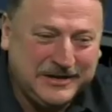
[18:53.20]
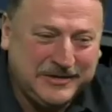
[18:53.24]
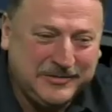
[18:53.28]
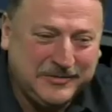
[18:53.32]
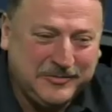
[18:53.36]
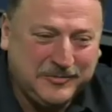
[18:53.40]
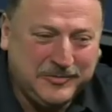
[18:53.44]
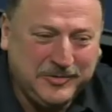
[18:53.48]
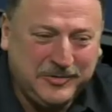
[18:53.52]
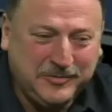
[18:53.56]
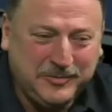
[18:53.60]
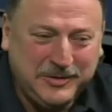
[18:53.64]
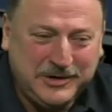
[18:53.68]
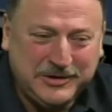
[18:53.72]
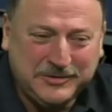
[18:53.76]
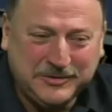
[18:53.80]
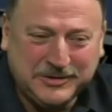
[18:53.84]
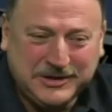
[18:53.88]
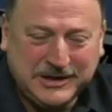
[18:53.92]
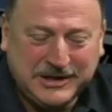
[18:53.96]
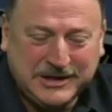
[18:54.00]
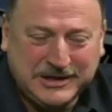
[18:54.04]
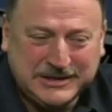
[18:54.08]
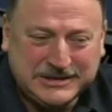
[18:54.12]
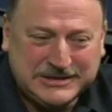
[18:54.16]
will be
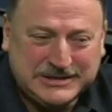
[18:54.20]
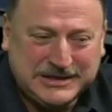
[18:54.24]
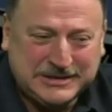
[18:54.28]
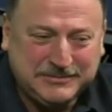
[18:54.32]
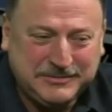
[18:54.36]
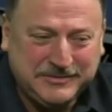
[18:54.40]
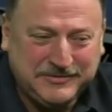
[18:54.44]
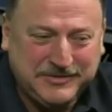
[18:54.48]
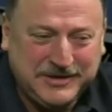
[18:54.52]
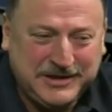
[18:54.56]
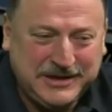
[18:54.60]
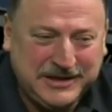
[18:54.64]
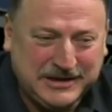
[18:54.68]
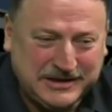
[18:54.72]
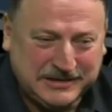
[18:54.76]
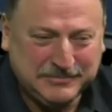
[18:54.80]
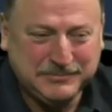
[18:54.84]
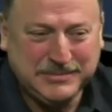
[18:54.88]
looking at some of the young